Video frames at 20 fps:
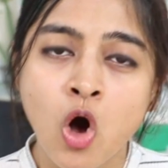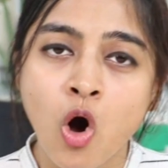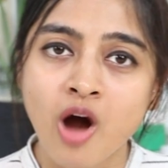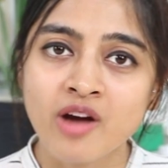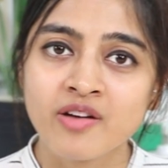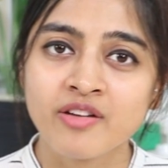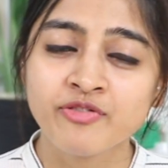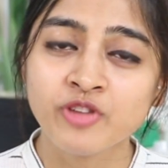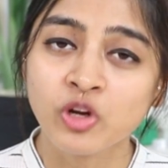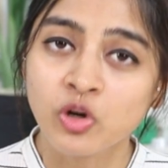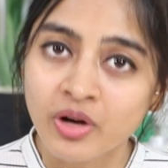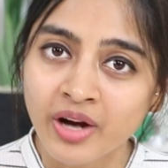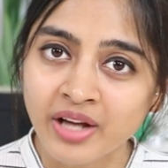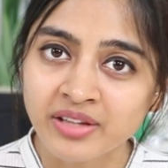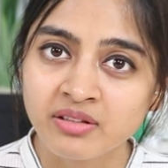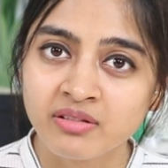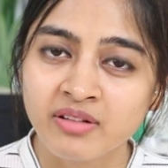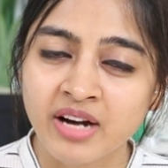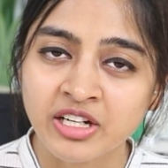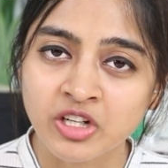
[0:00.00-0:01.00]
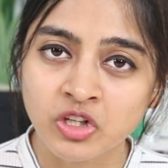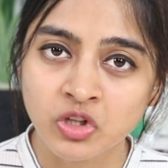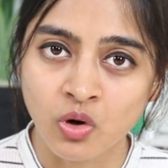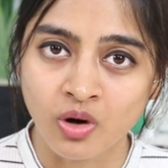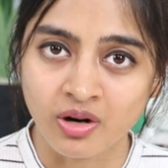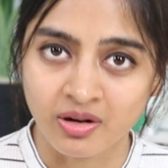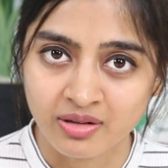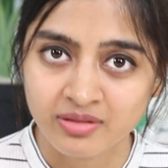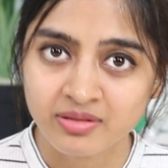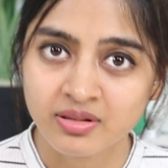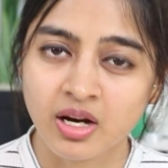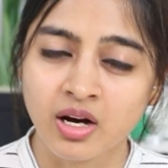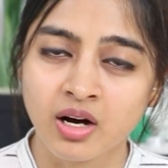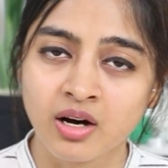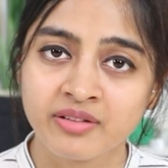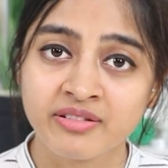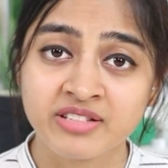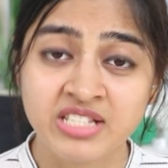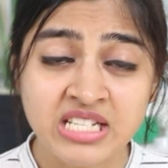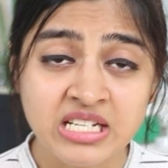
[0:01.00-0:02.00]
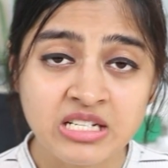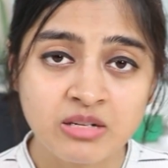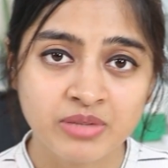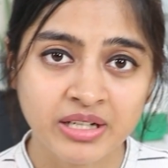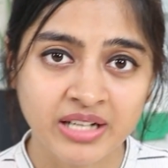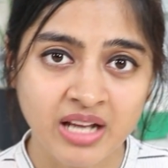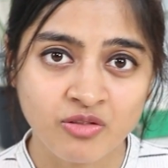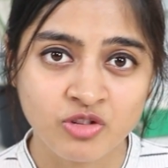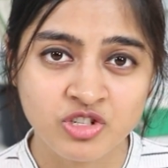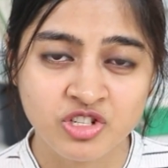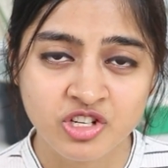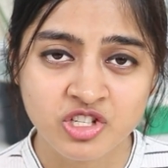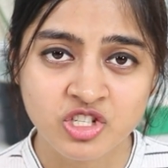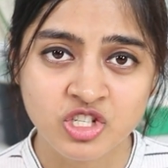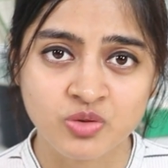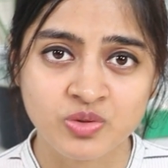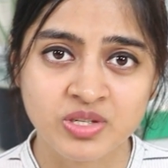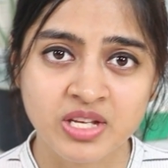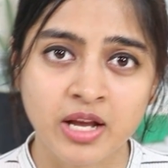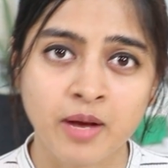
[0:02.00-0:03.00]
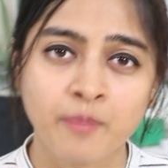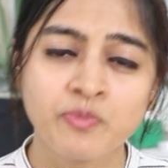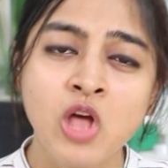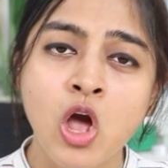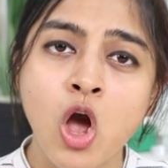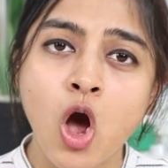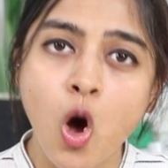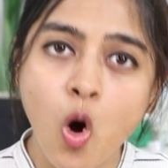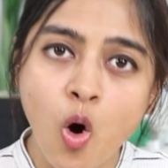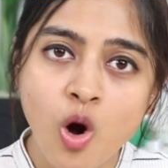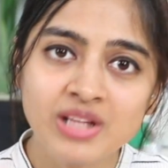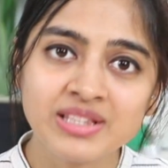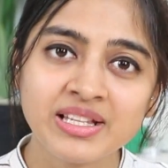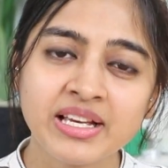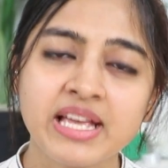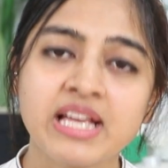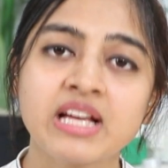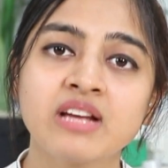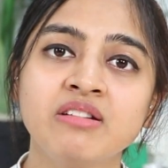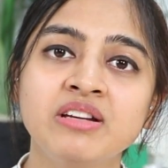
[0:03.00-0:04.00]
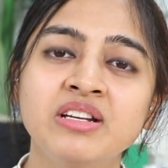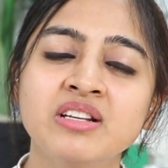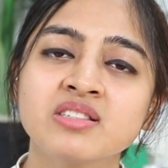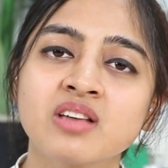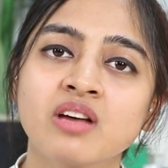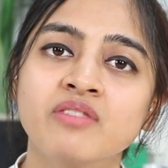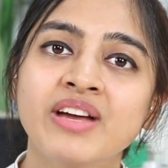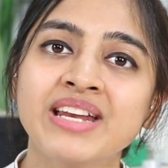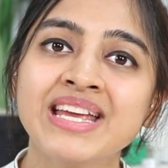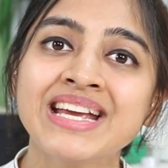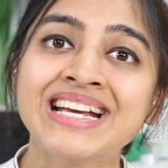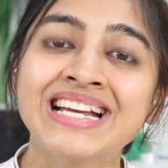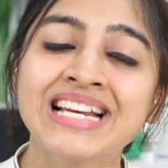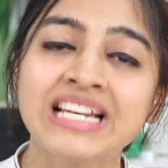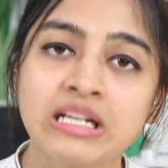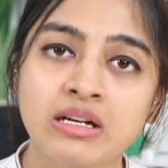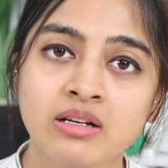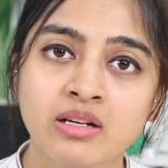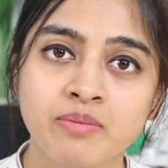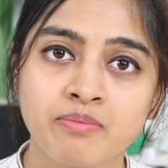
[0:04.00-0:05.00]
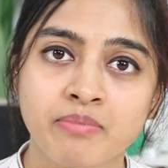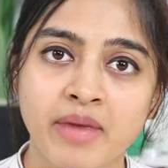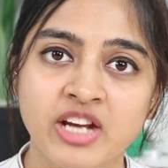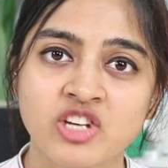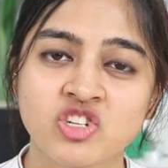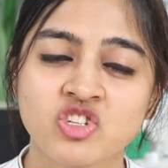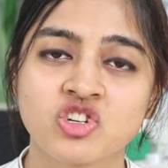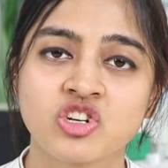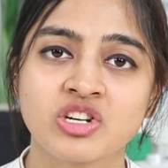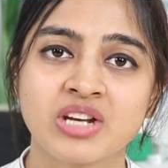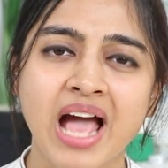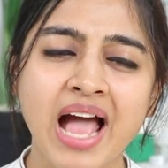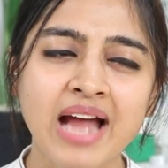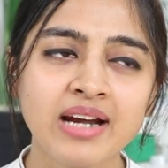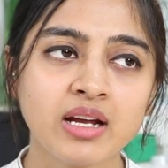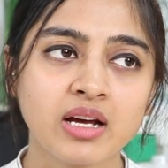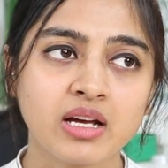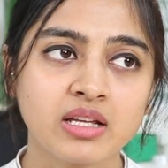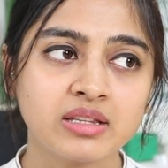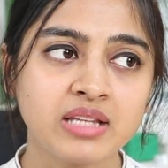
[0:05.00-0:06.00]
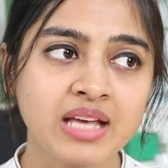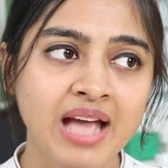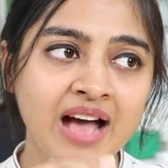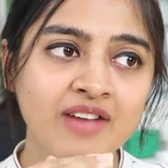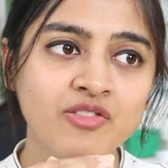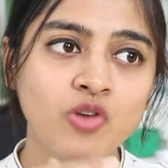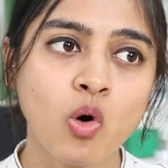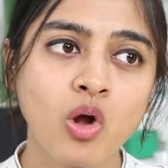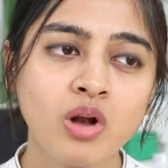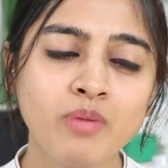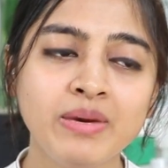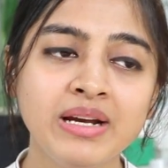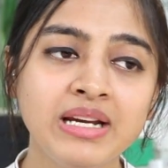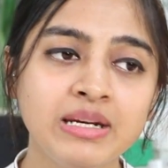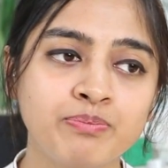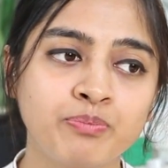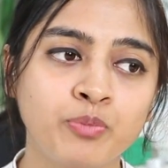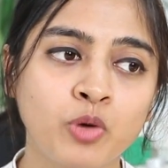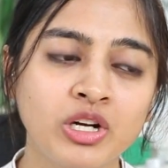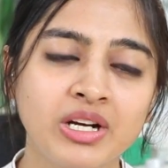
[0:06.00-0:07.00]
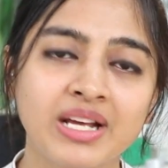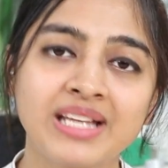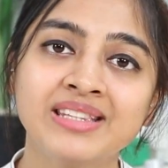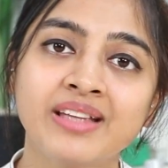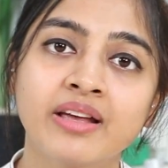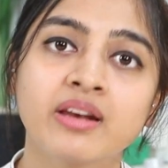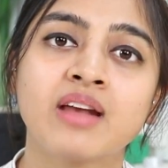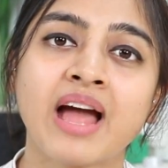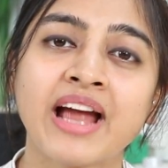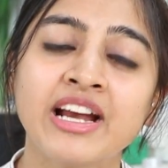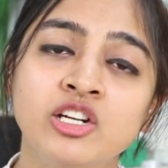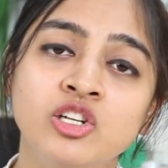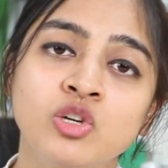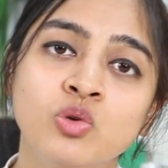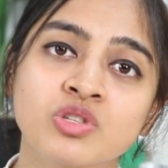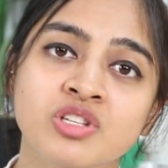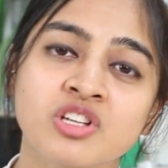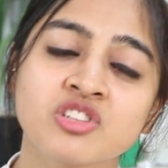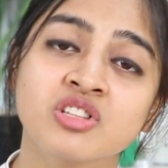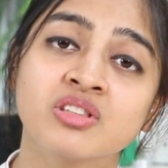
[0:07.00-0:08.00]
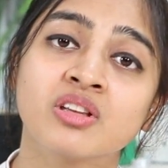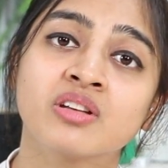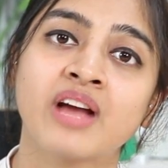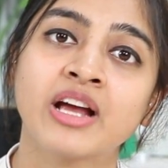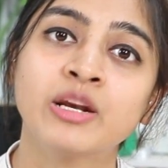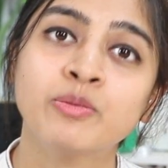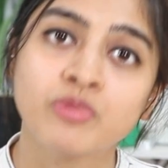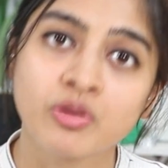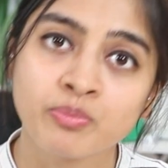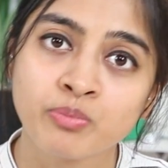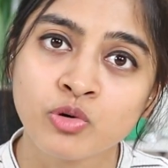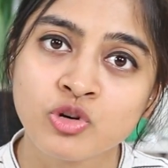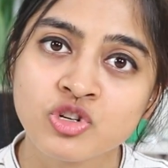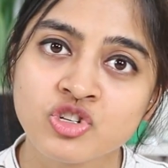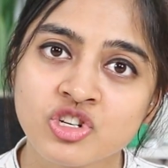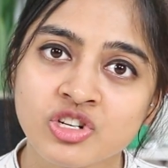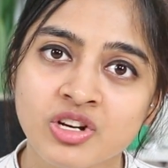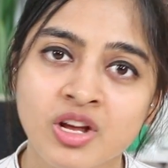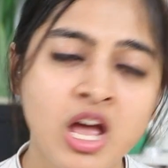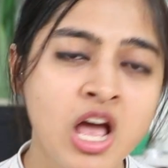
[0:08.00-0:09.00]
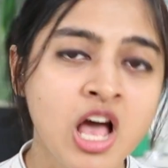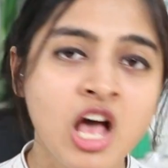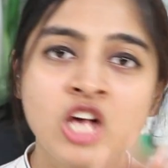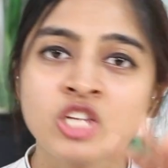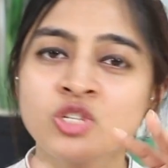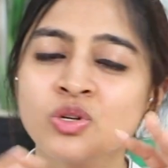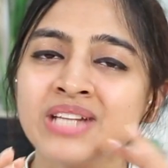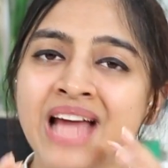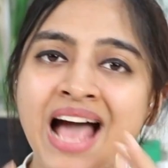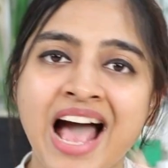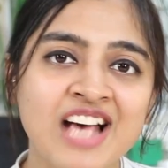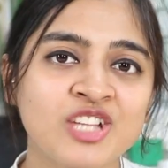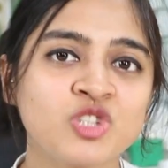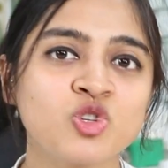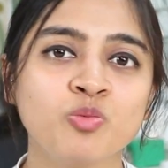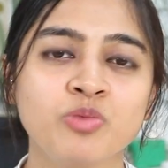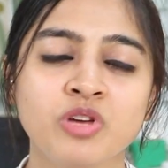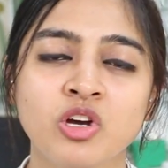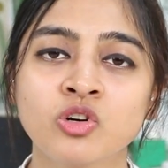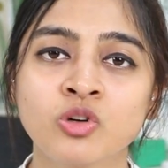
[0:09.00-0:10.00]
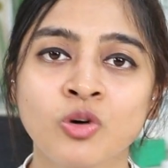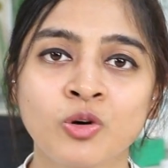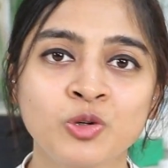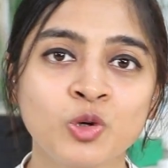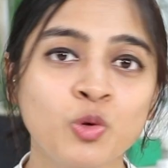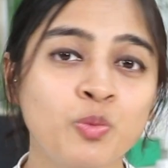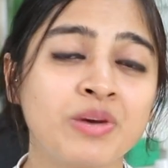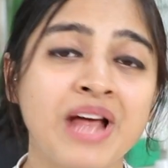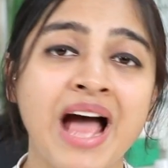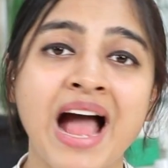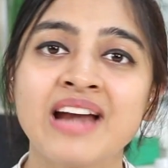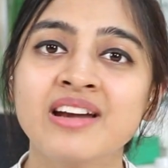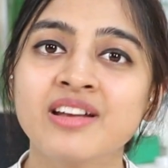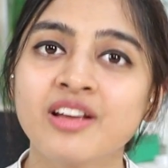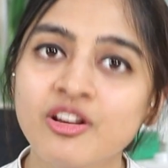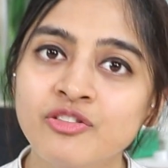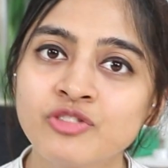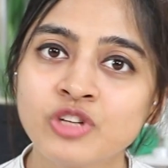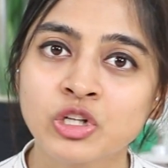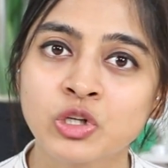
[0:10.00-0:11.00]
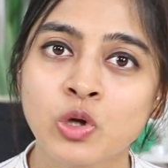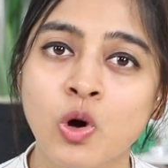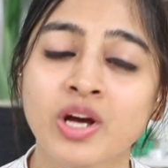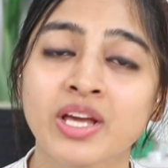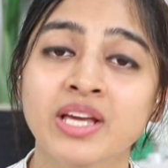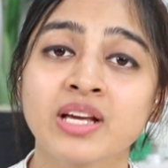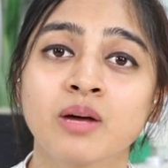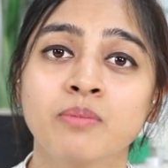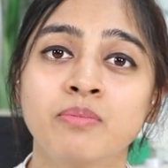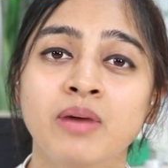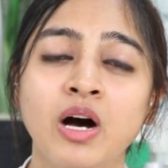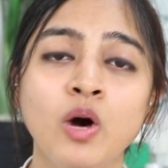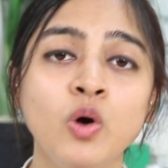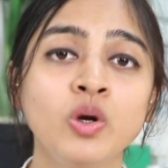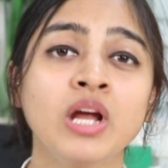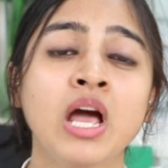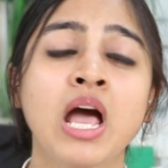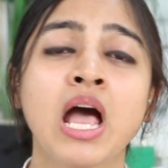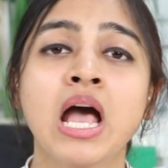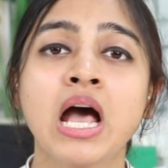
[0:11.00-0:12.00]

or if you look at the retinol the serum that I was just using, all the ingredients are very clearly mentioned and they have all been put in the right dosage and the right proportion. So it has to be a go-to brand if you're talking about